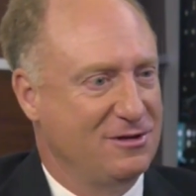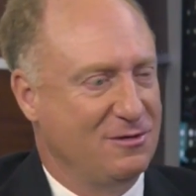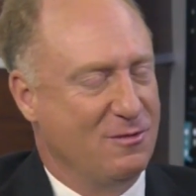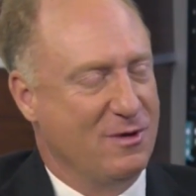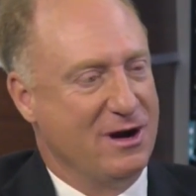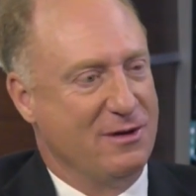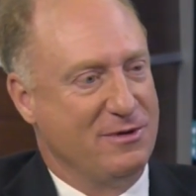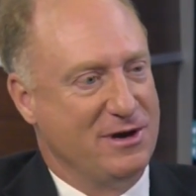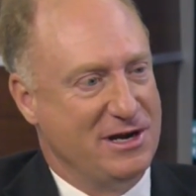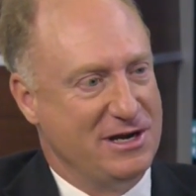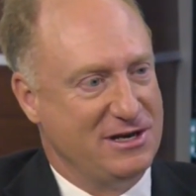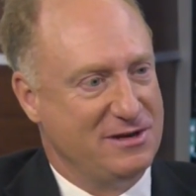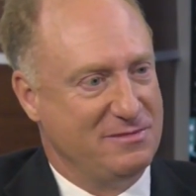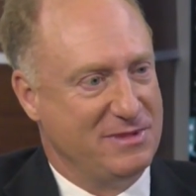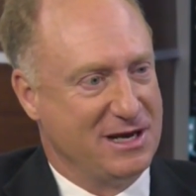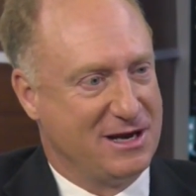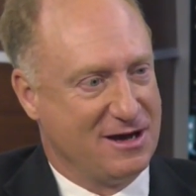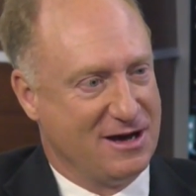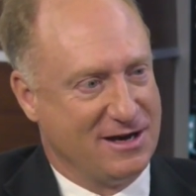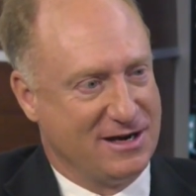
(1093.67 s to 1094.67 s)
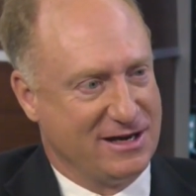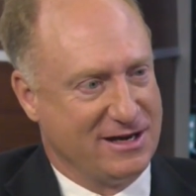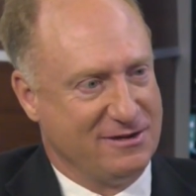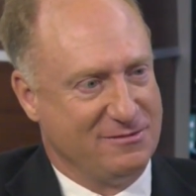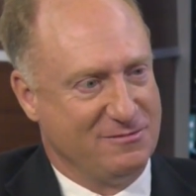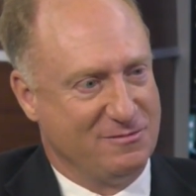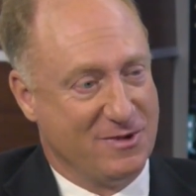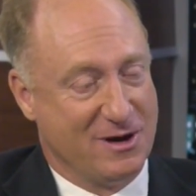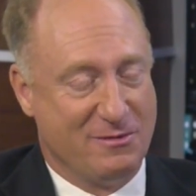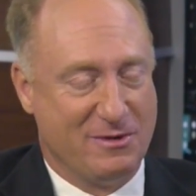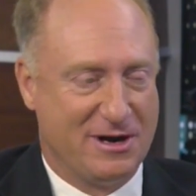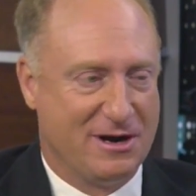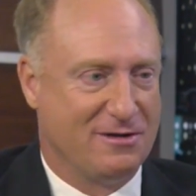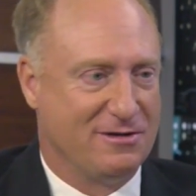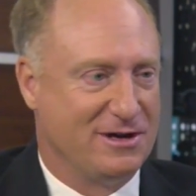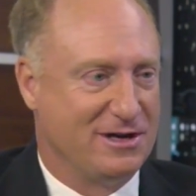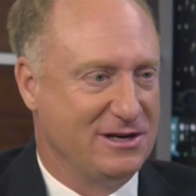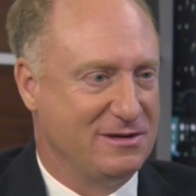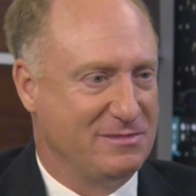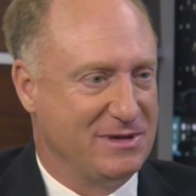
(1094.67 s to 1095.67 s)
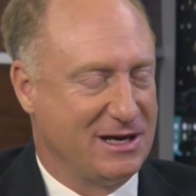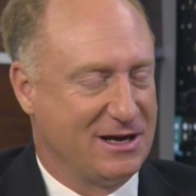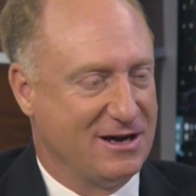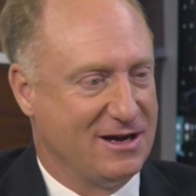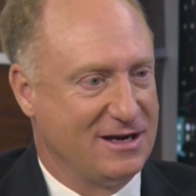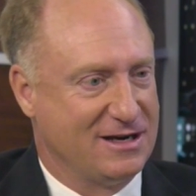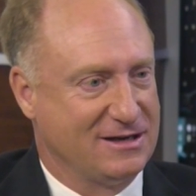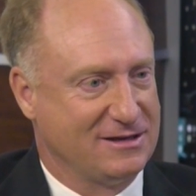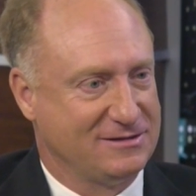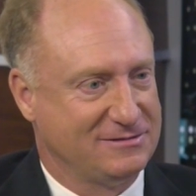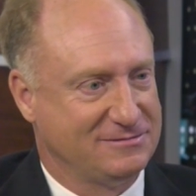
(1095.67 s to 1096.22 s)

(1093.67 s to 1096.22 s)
where we need to be cutting and where we don't need to be cutting?